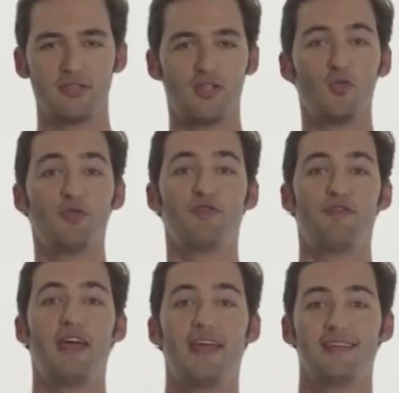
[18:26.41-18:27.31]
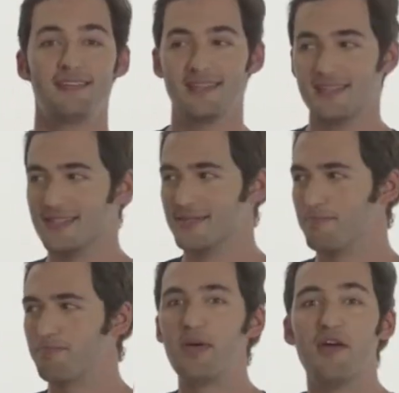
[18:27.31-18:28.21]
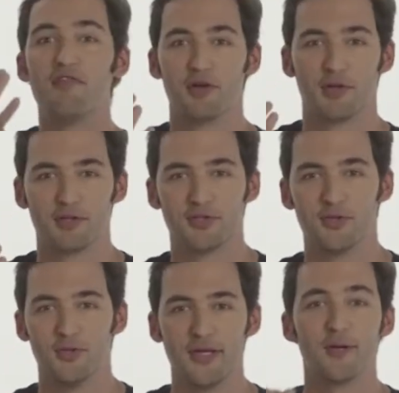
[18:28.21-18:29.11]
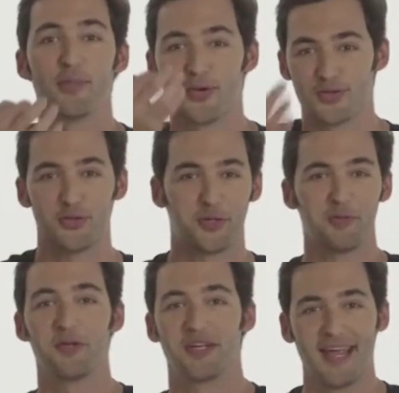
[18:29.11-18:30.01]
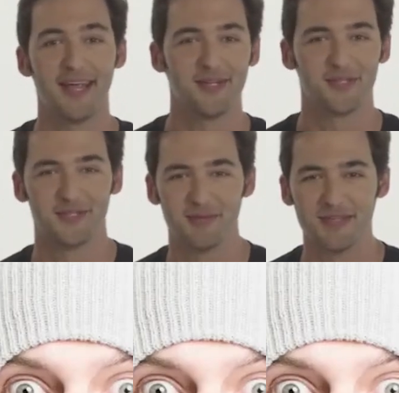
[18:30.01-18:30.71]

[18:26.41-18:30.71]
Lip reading: the human face is pivotal to interpersonal communication. I